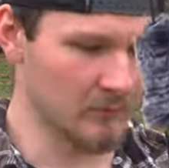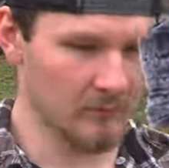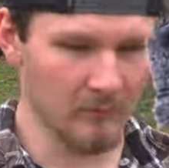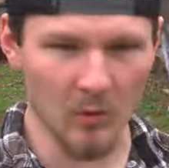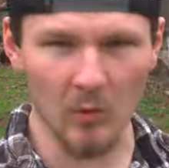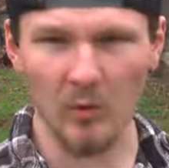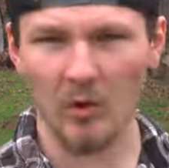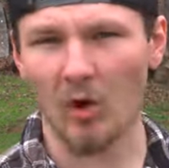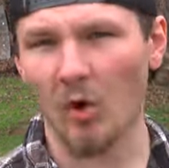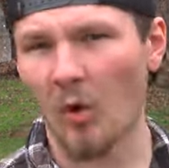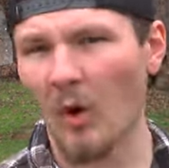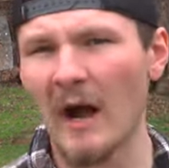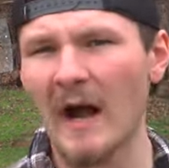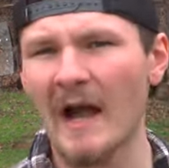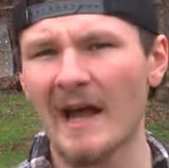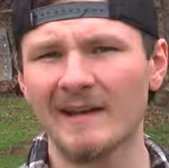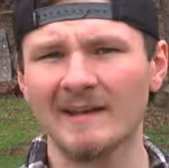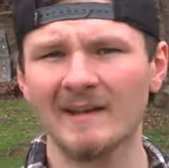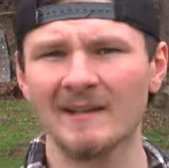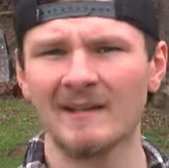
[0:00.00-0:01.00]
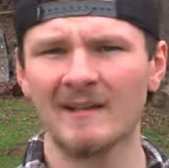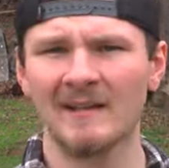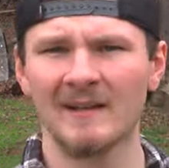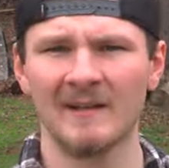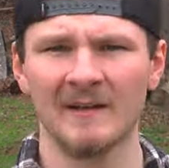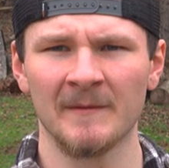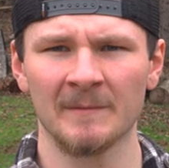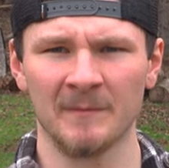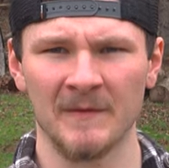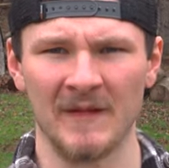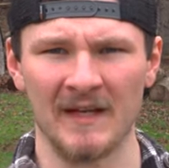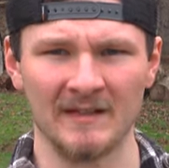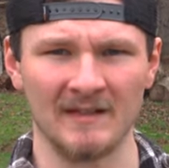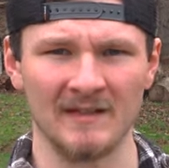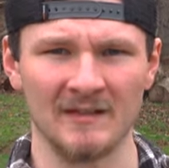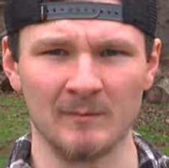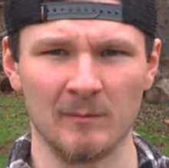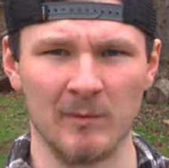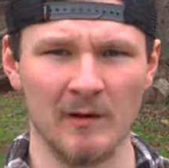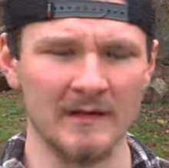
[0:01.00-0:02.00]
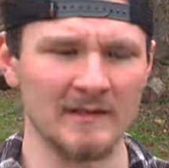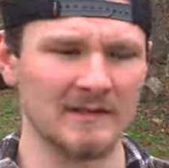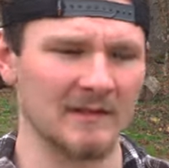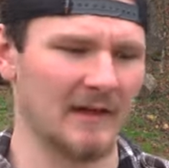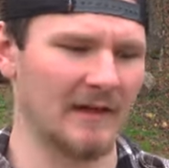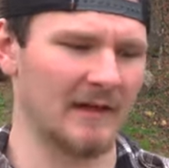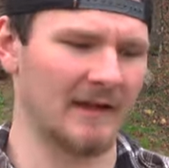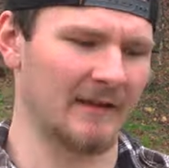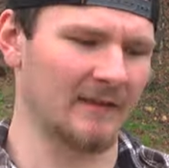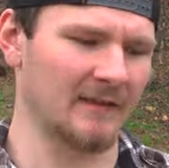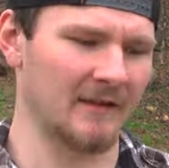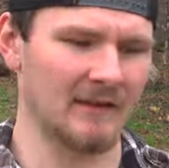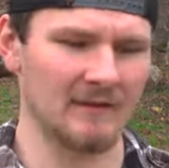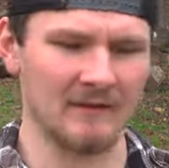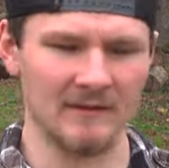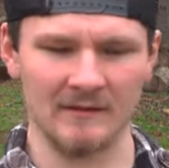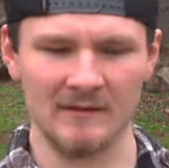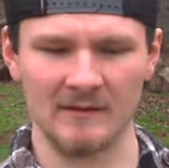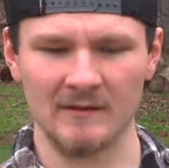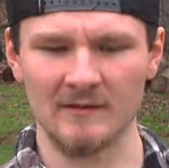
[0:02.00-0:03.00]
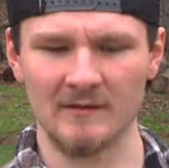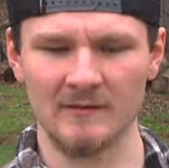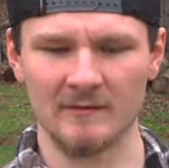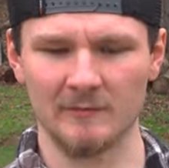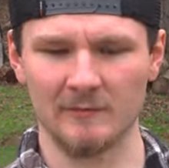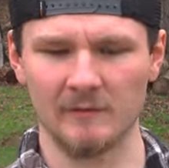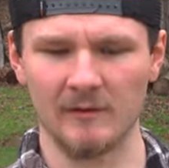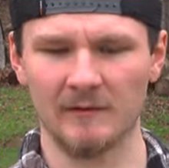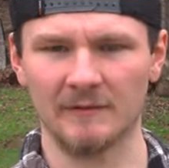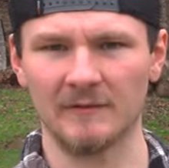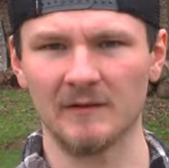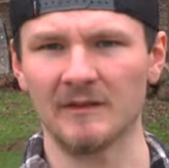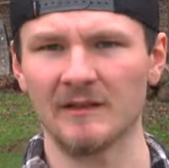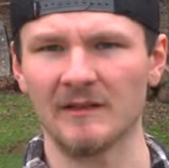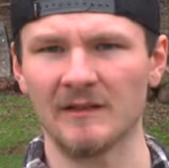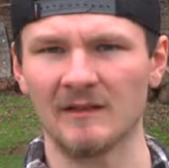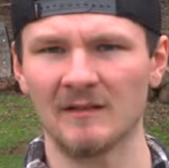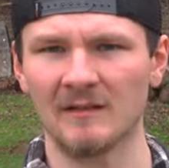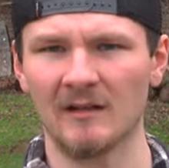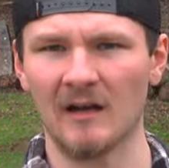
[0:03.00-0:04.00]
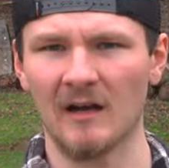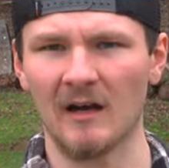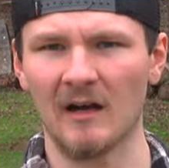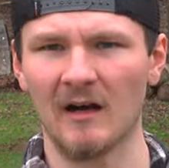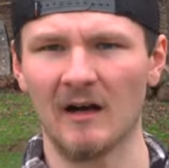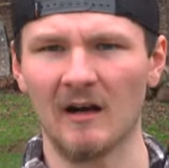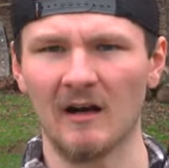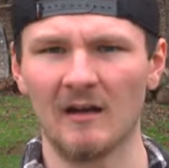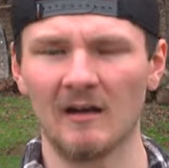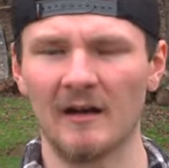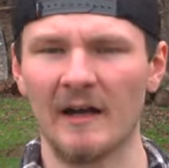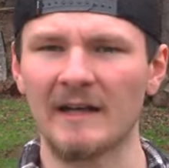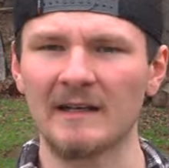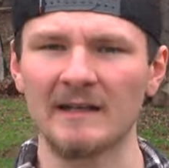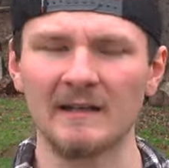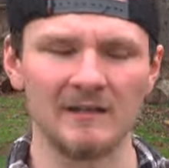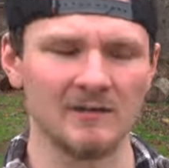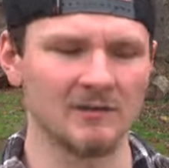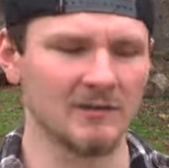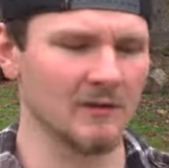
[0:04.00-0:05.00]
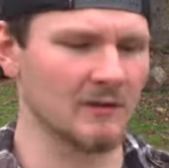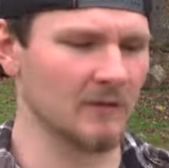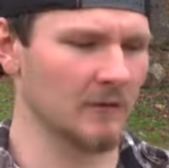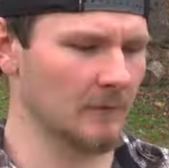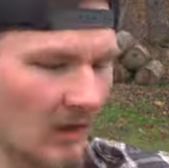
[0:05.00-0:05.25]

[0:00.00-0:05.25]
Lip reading: more quiet at this brace height. I think this is roughly 8 inches.